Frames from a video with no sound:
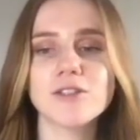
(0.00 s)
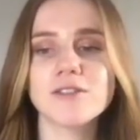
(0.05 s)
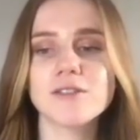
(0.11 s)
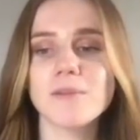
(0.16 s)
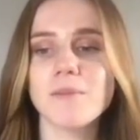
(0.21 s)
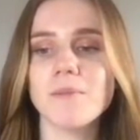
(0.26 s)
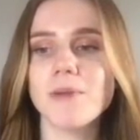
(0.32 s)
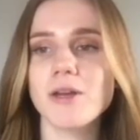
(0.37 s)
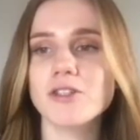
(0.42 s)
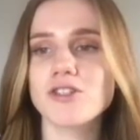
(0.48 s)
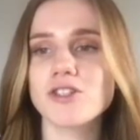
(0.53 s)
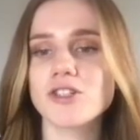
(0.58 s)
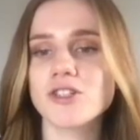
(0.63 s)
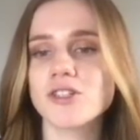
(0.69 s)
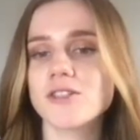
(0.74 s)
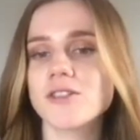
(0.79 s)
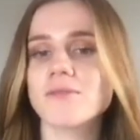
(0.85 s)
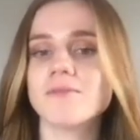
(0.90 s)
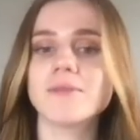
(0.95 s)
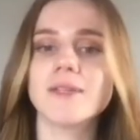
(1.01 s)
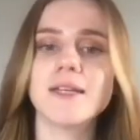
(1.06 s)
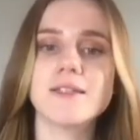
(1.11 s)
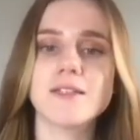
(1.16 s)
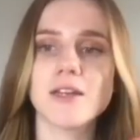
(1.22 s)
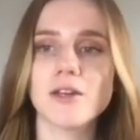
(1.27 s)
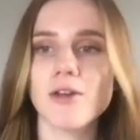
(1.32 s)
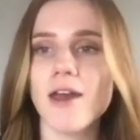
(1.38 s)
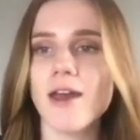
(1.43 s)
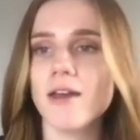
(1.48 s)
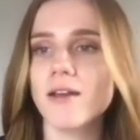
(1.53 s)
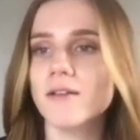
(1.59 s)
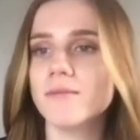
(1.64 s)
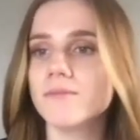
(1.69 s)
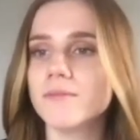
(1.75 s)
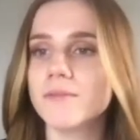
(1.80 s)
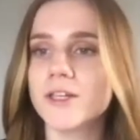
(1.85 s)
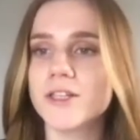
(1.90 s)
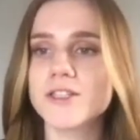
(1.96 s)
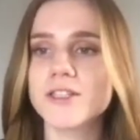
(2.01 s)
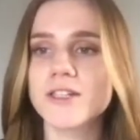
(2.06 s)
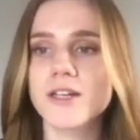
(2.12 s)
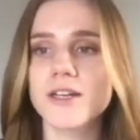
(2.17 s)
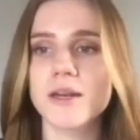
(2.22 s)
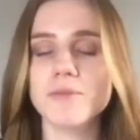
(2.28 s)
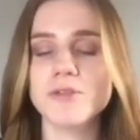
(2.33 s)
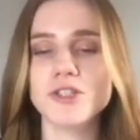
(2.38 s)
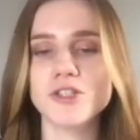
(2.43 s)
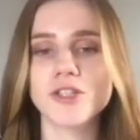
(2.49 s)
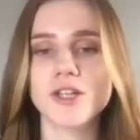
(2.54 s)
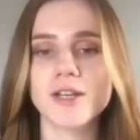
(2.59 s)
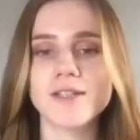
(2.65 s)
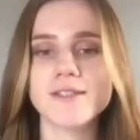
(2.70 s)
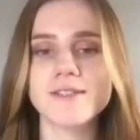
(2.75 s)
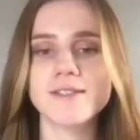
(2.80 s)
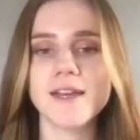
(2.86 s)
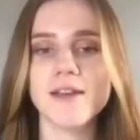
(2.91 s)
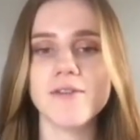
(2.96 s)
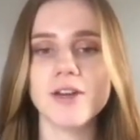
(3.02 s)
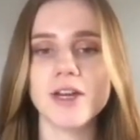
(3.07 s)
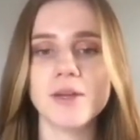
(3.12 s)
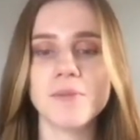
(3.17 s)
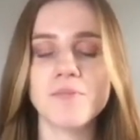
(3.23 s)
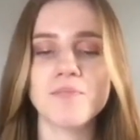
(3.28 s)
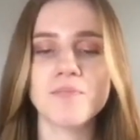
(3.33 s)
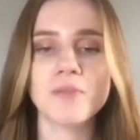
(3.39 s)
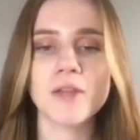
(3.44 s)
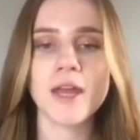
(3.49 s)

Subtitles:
some pictures. Let's say, okay, looks good. I'm just going to save it.